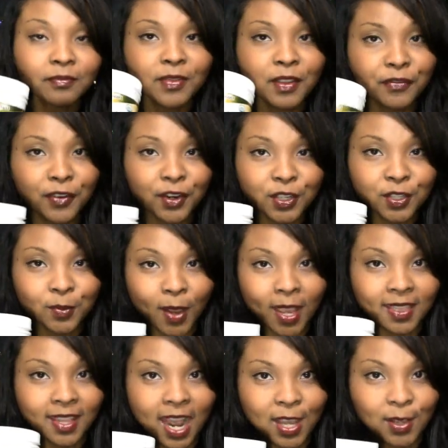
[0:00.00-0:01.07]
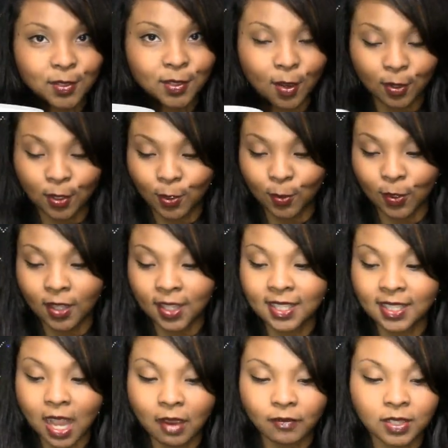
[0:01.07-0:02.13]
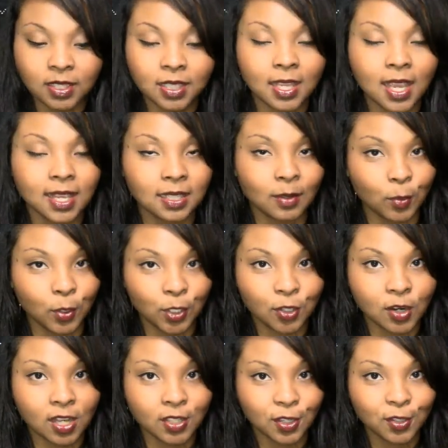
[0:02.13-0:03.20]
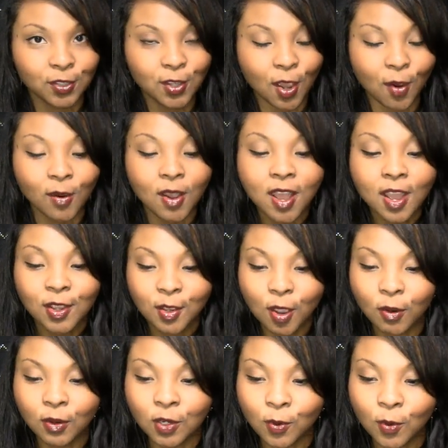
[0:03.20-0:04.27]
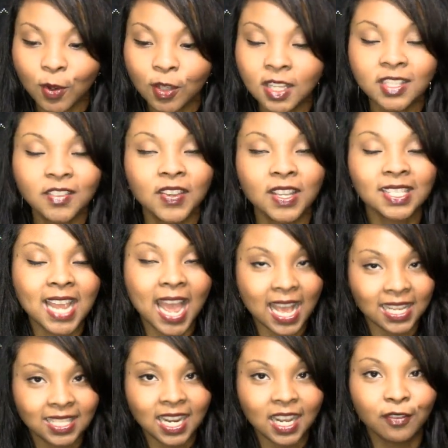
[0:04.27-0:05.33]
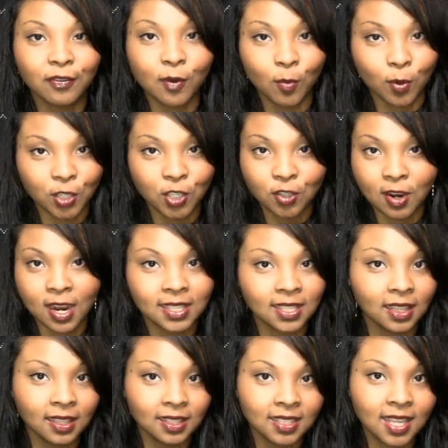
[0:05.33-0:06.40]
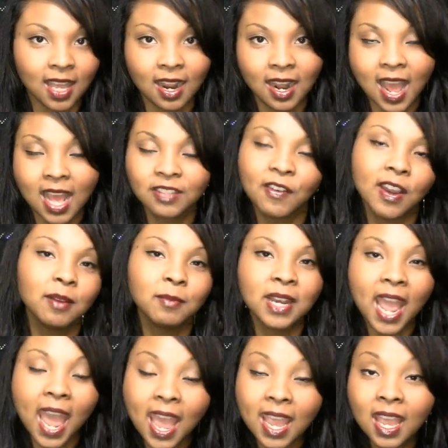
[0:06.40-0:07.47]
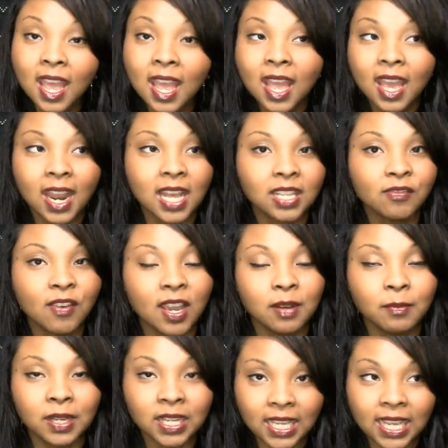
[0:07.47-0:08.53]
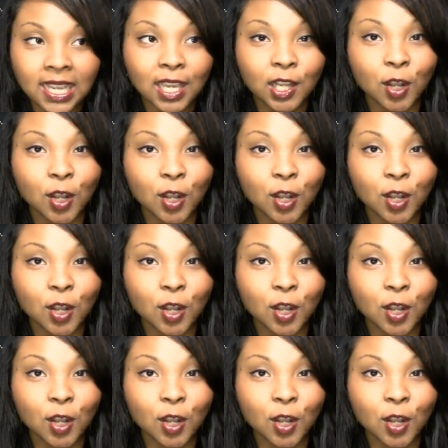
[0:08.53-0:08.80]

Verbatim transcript: first way that I use coconut oil is obviously as a moisturizer. So coconut oil is fantastic for moisturizing the skin. It has vitamin A, it has vitamin E.